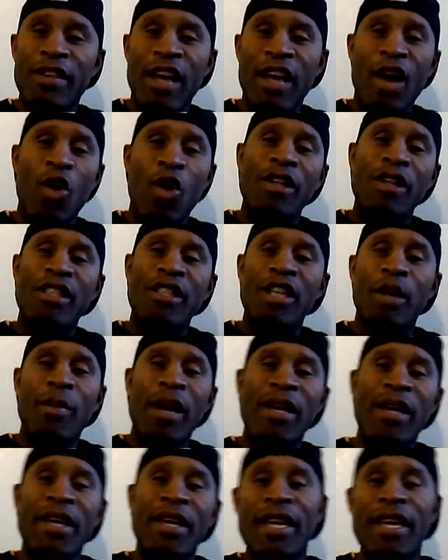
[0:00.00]
And I always tell
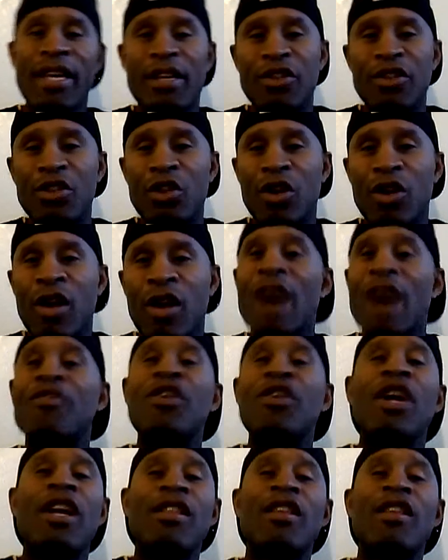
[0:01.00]
my kids, I've
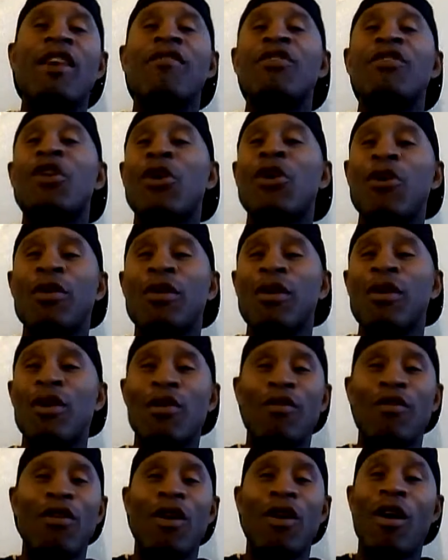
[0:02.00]
done enough dirt
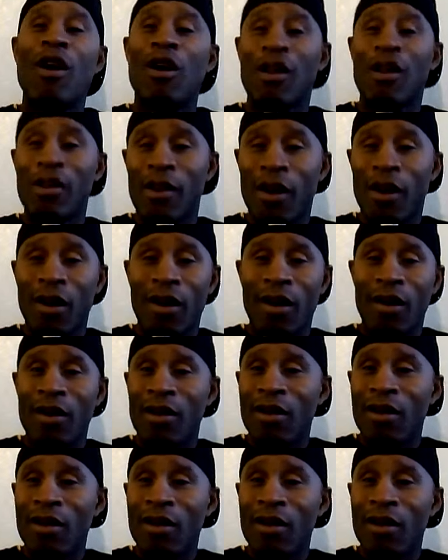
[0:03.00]
for all of y'all.